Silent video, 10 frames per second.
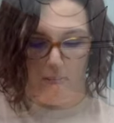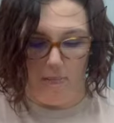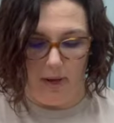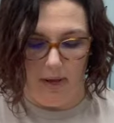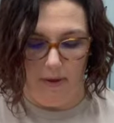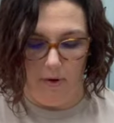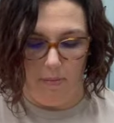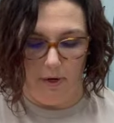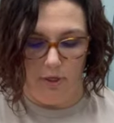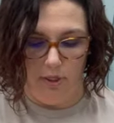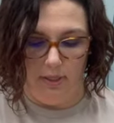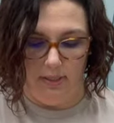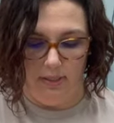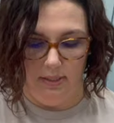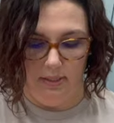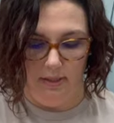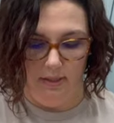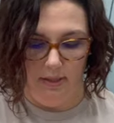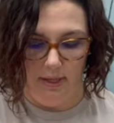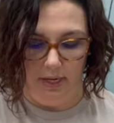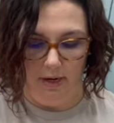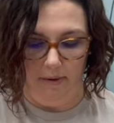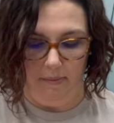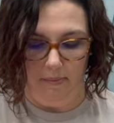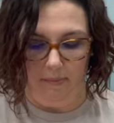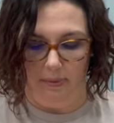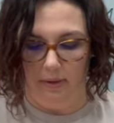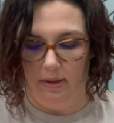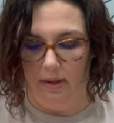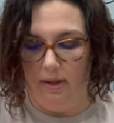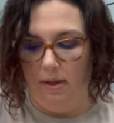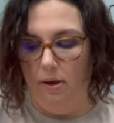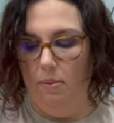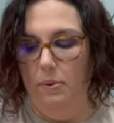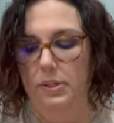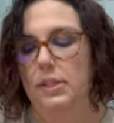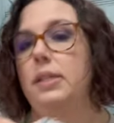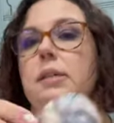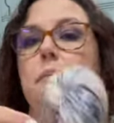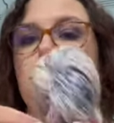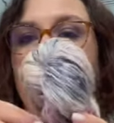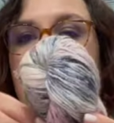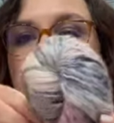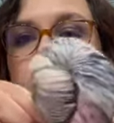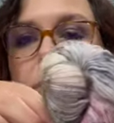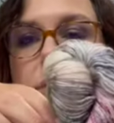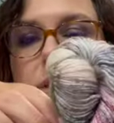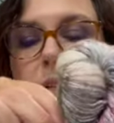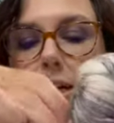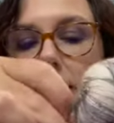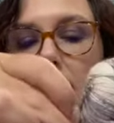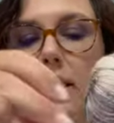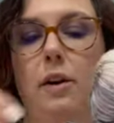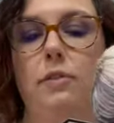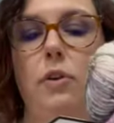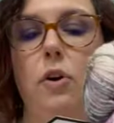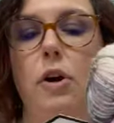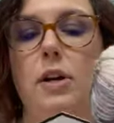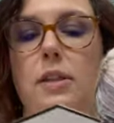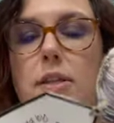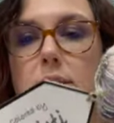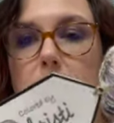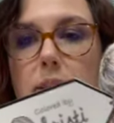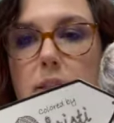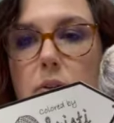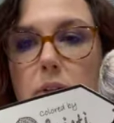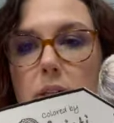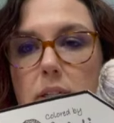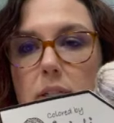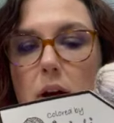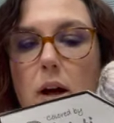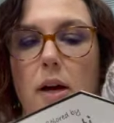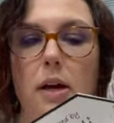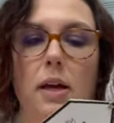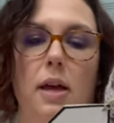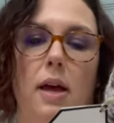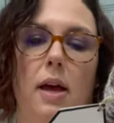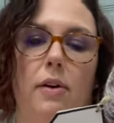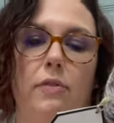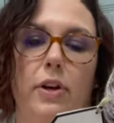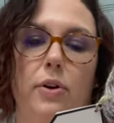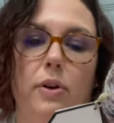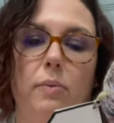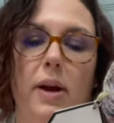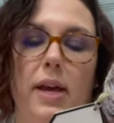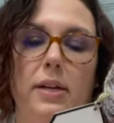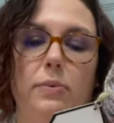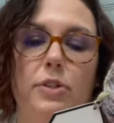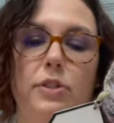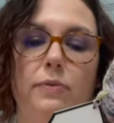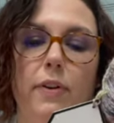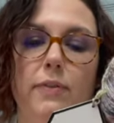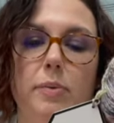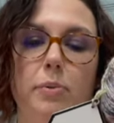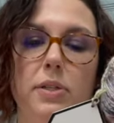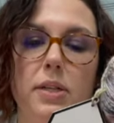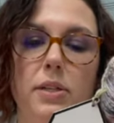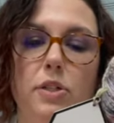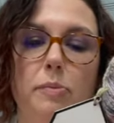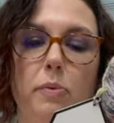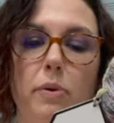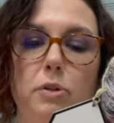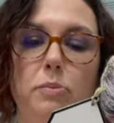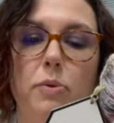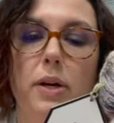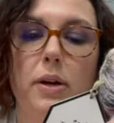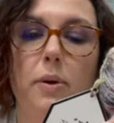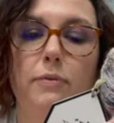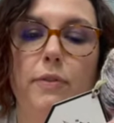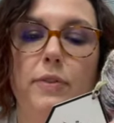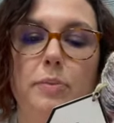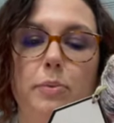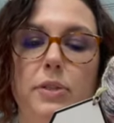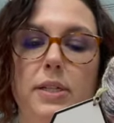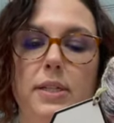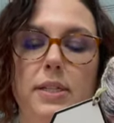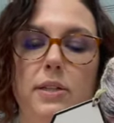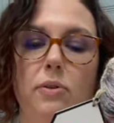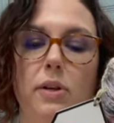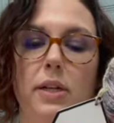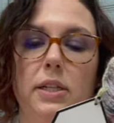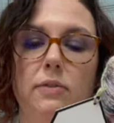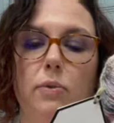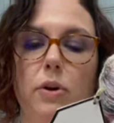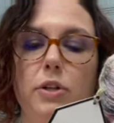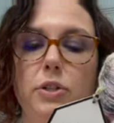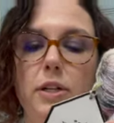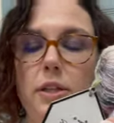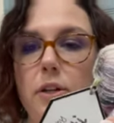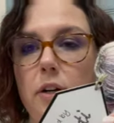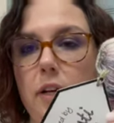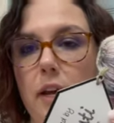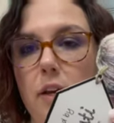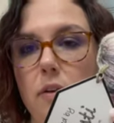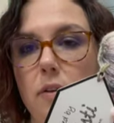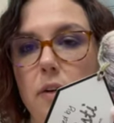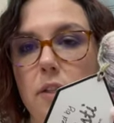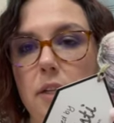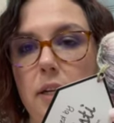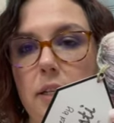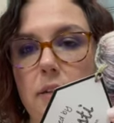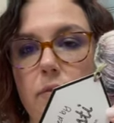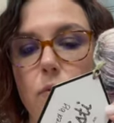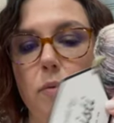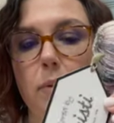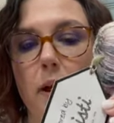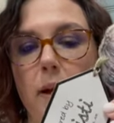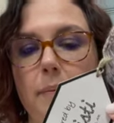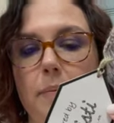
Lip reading: My other purchase there was this beautiful skein of yarn. This is Silky Sock, fingering weight. It was 50% superwash merino, 50% silk. It's 438 yards, and it is a 4-ply.